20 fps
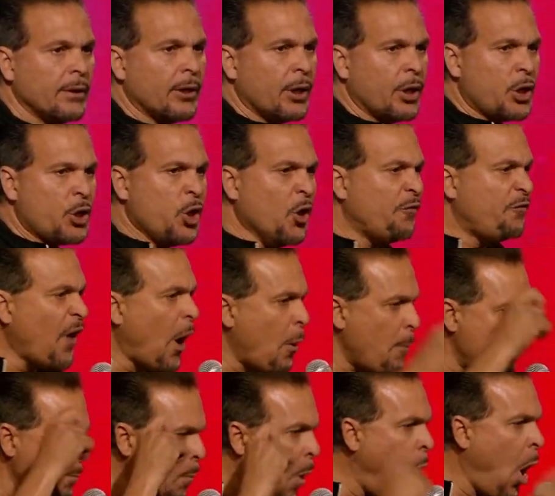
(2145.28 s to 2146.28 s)
You vote
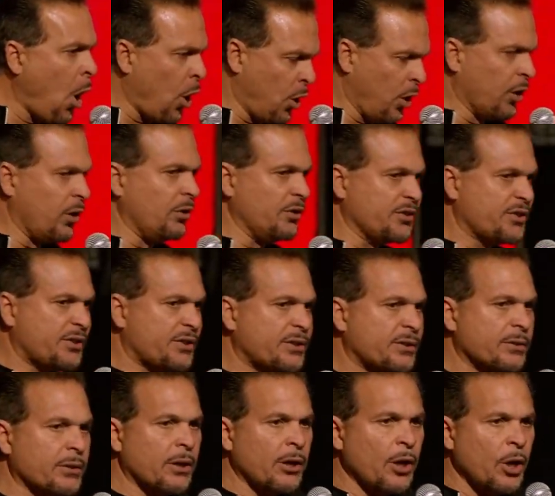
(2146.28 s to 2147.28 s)
morals.
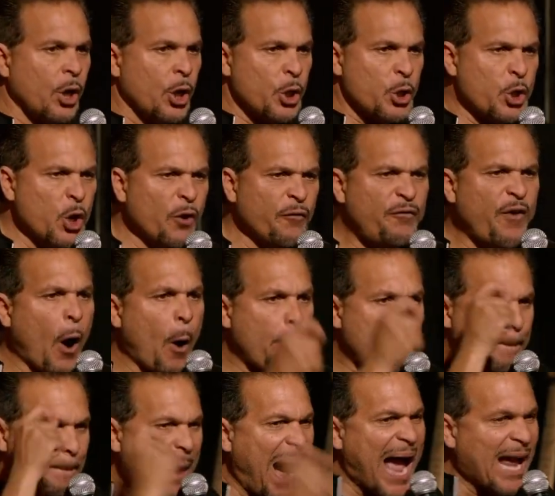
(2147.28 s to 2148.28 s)
You vote
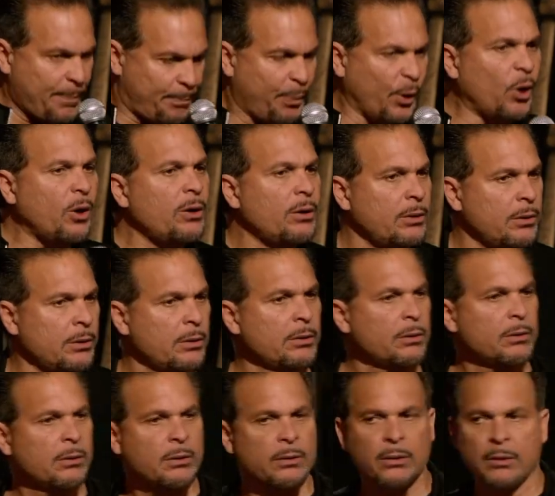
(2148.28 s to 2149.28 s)
Bible.
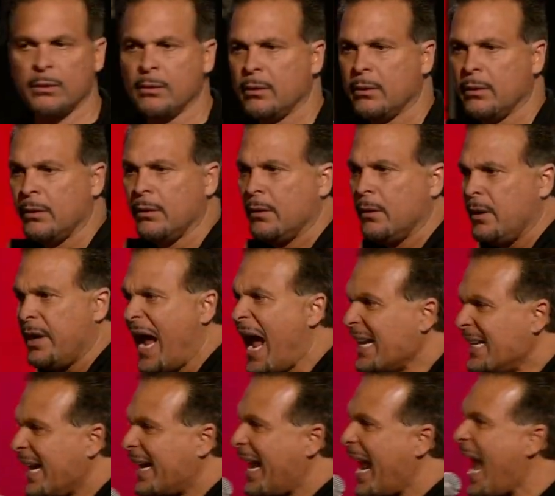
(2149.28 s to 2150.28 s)
And the
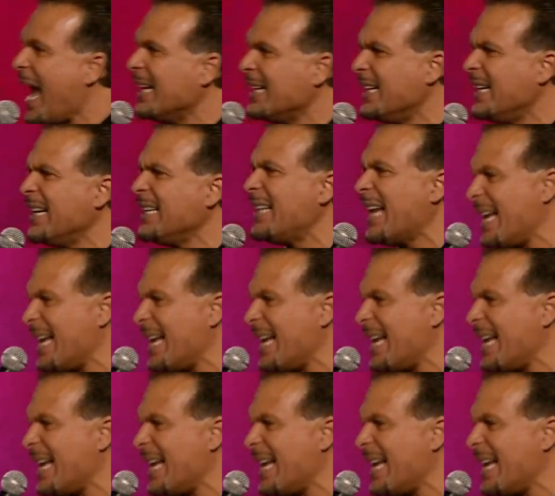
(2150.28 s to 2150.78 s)
candidate that